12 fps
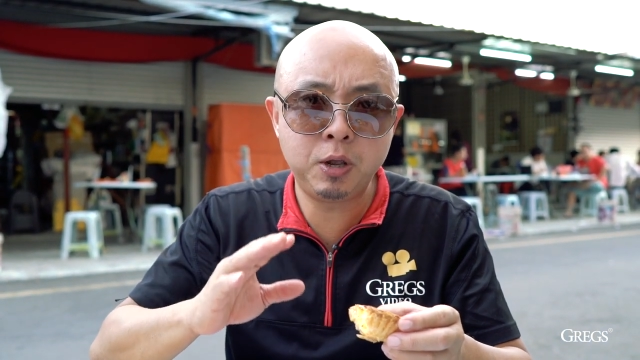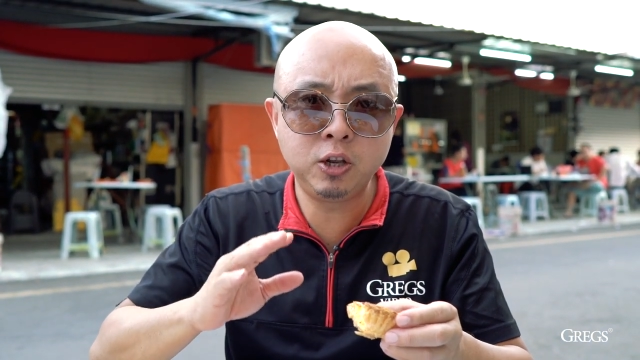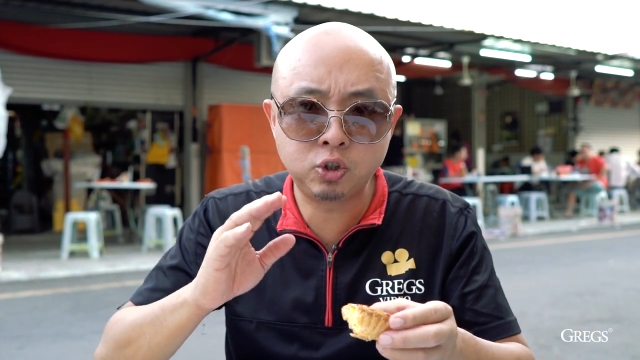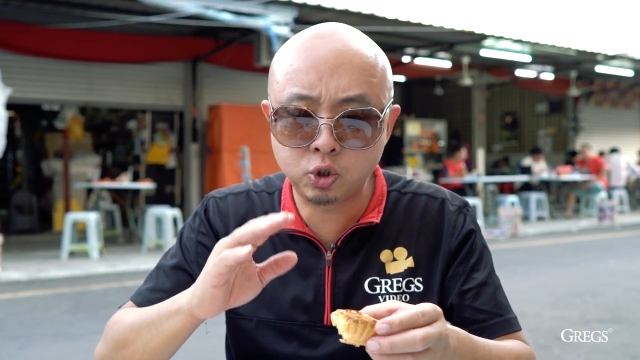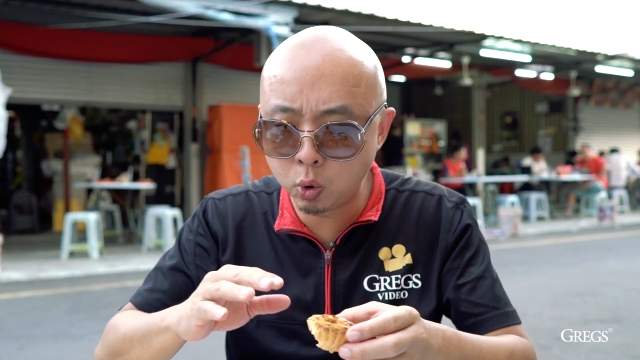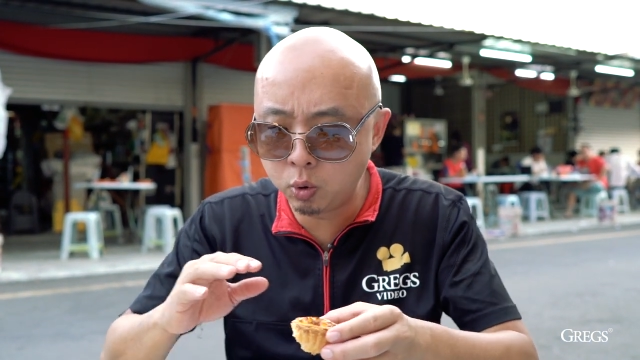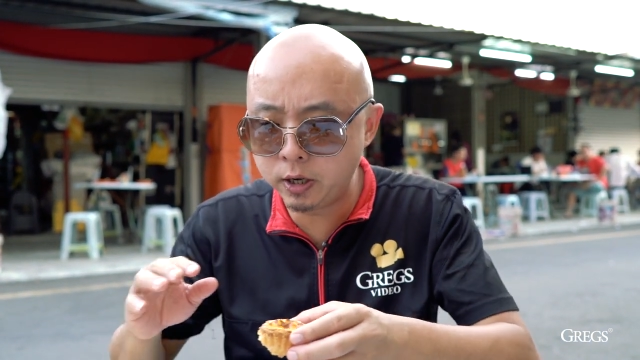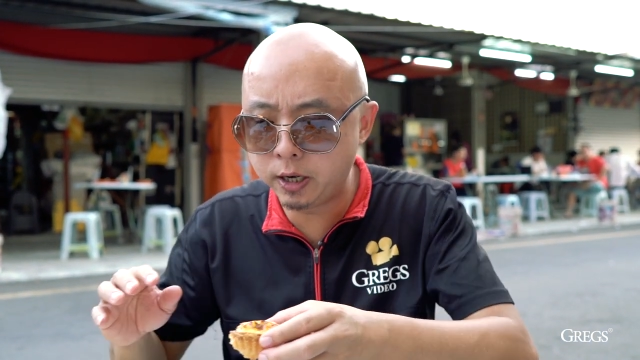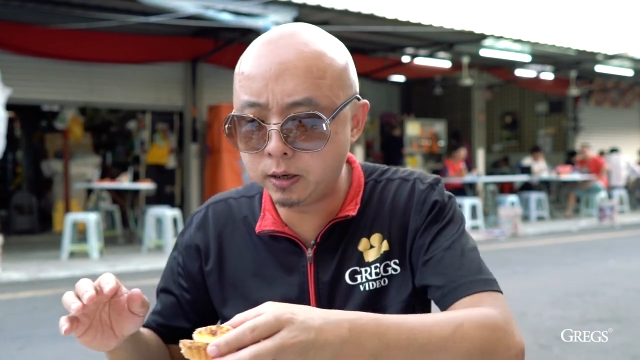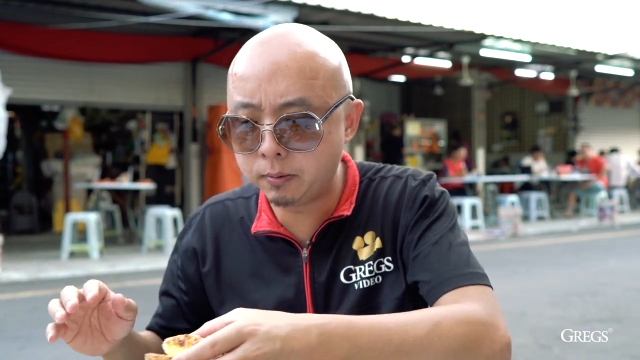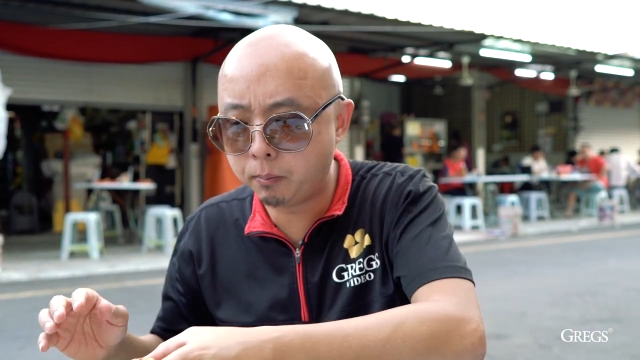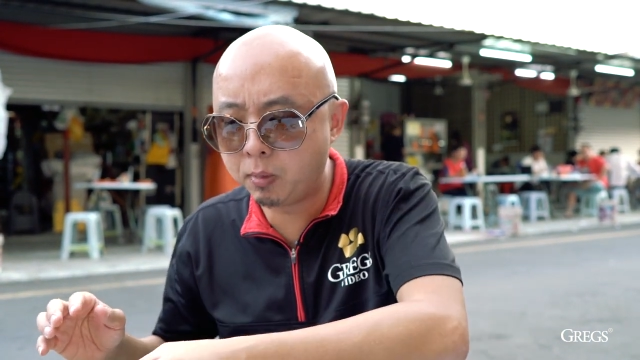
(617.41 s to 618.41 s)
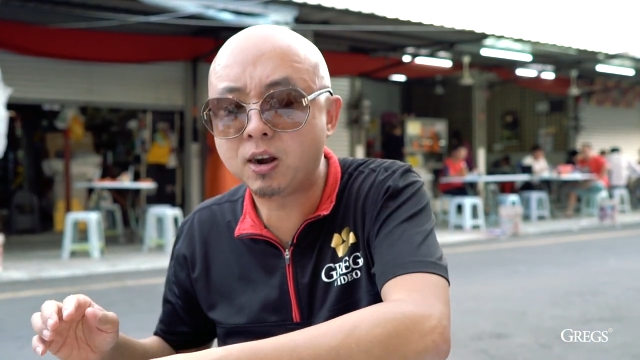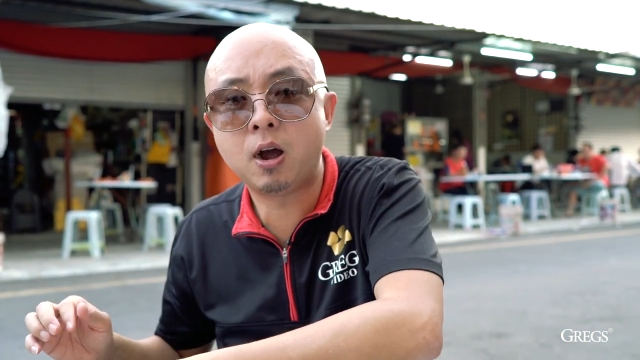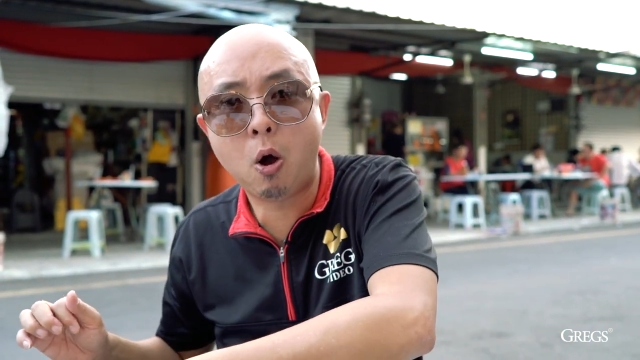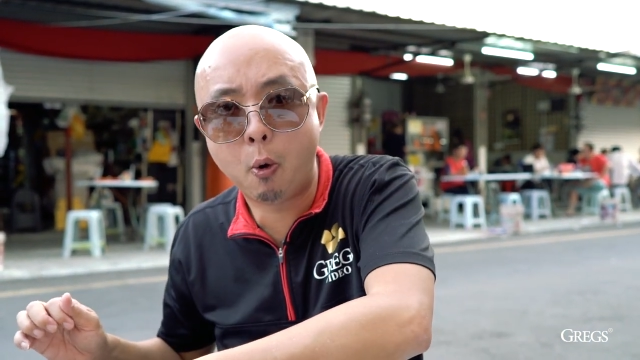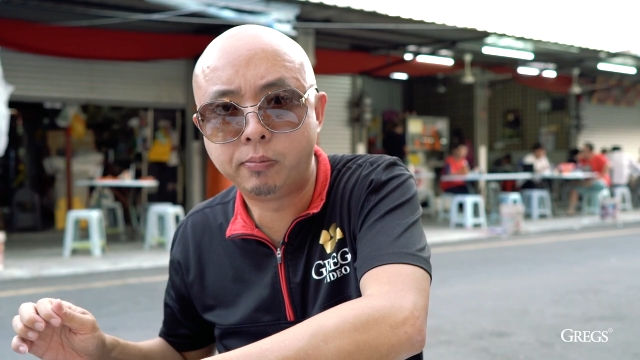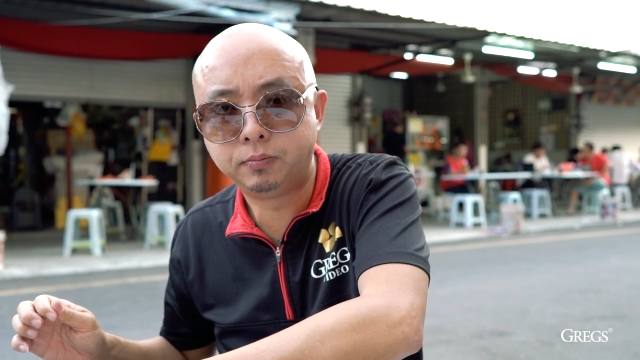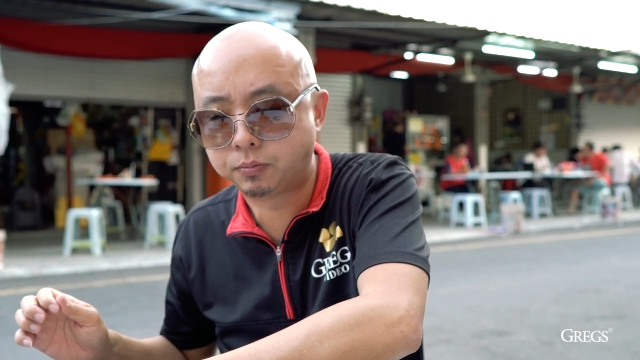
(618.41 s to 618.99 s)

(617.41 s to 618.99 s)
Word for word: being sold in Macau.